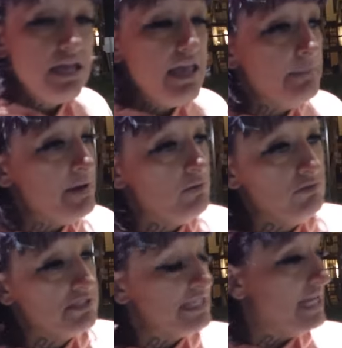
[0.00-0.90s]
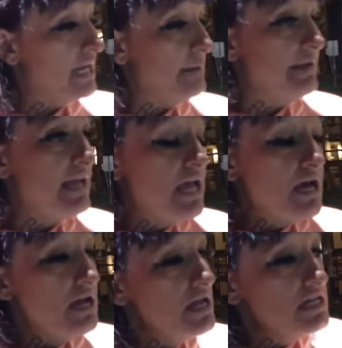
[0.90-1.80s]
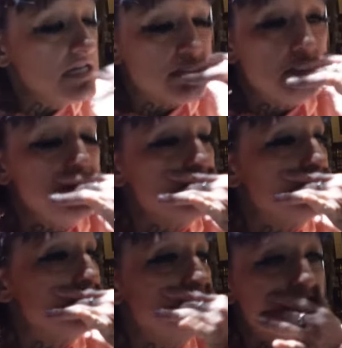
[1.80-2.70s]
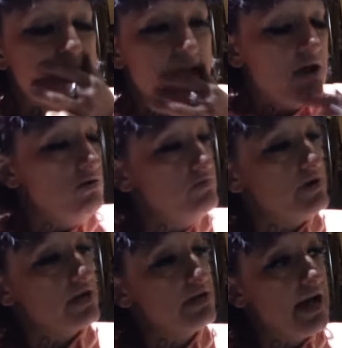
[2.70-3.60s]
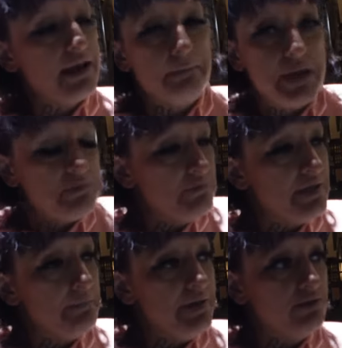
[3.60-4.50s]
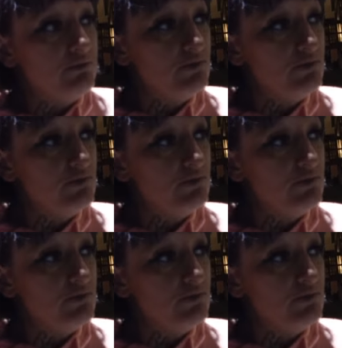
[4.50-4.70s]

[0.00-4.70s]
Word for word: it melted one second. I mean, yeah, just somebody that was drinking. Oh my God, a peppermint melt in